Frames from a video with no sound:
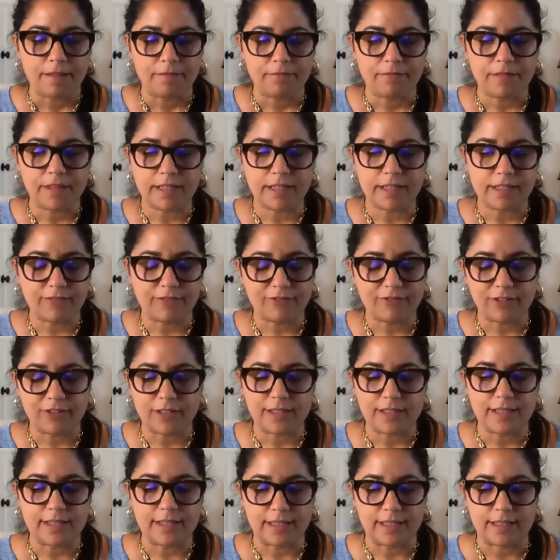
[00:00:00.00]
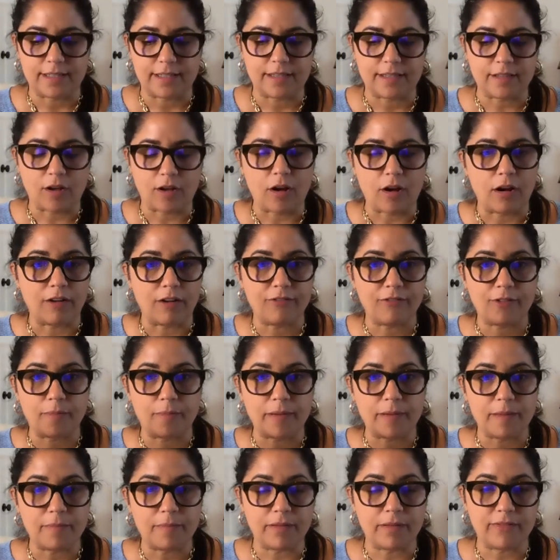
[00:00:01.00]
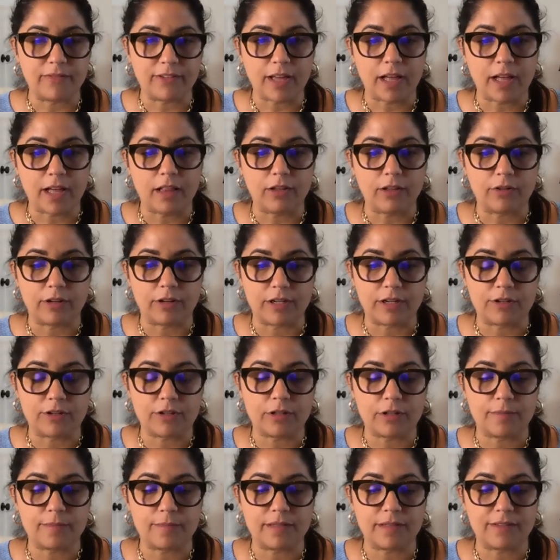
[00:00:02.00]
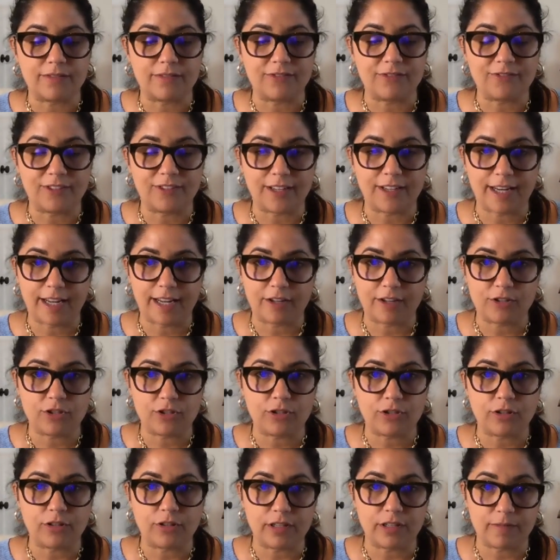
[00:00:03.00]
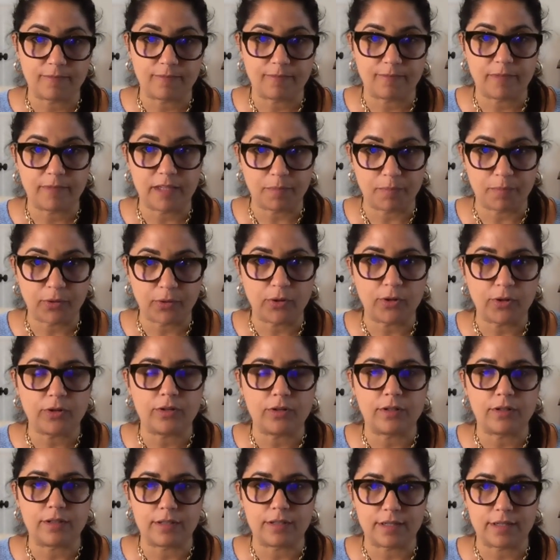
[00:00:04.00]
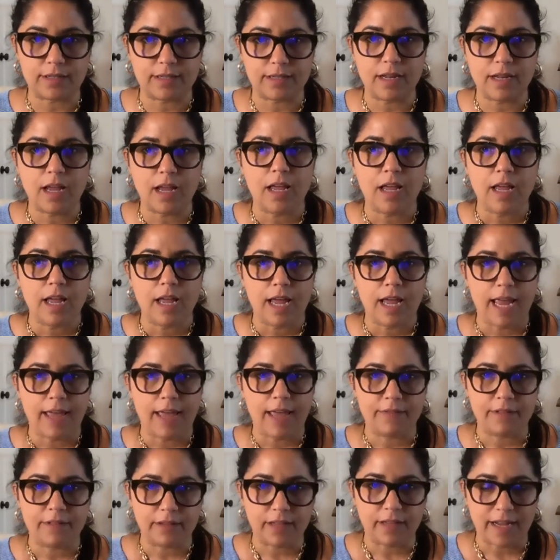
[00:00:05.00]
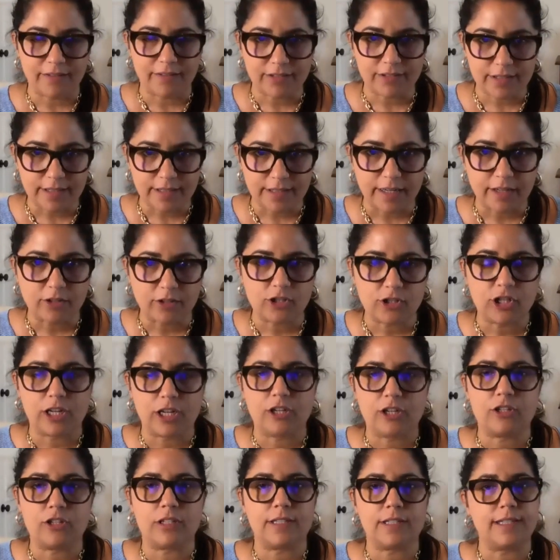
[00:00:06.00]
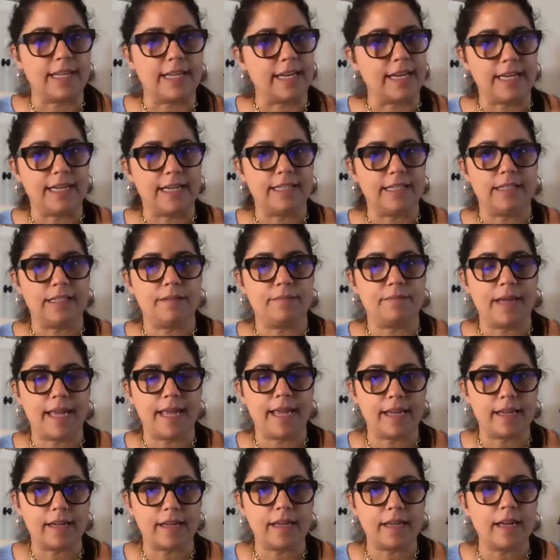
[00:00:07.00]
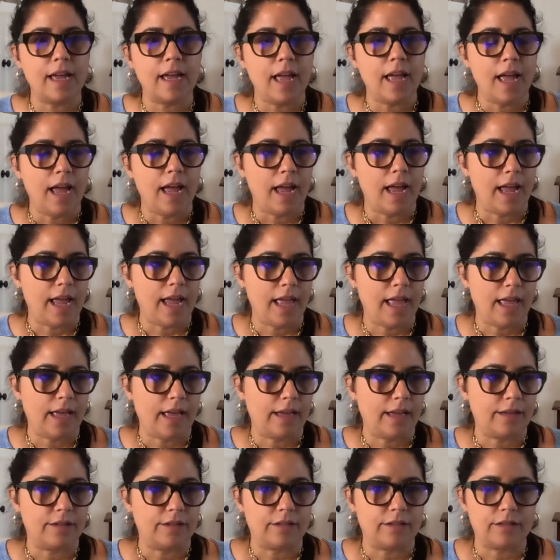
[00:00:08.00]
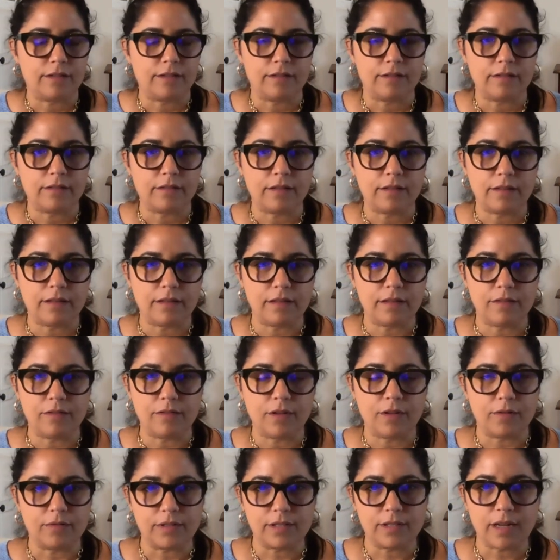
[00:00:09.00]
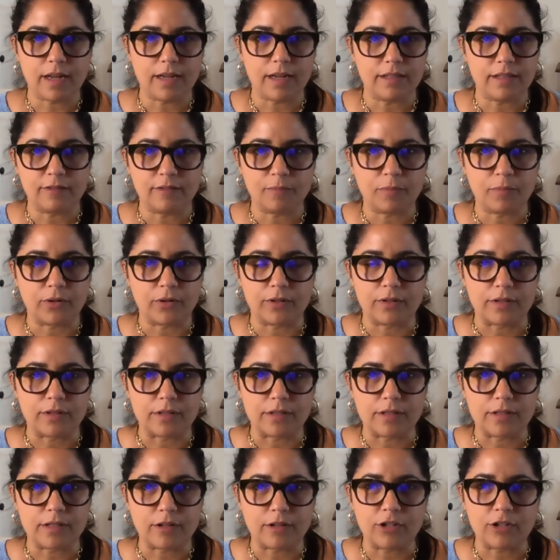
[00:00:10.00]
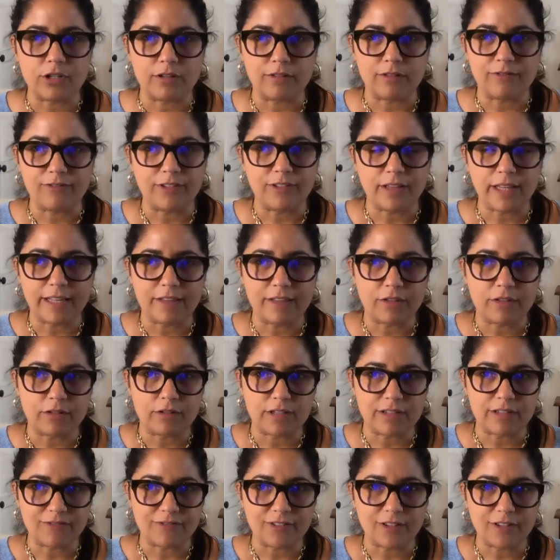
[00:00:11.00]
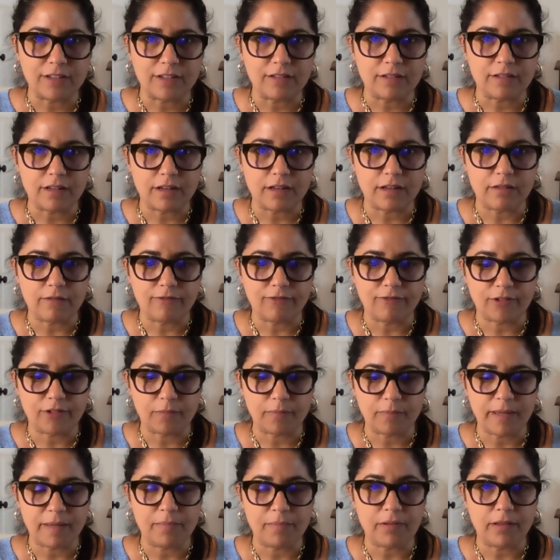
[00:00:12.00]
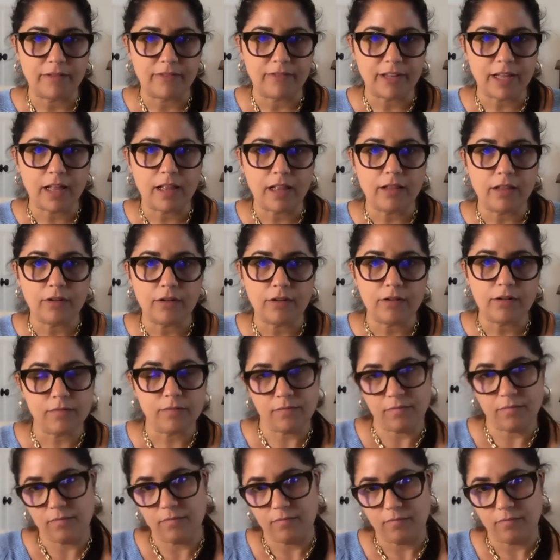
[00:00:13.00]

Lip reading: the differences are for people of color in terms of financial, the burdens and the lifestyle changes they need to make and those kinds of burdens? Do you feel like they're different for people of color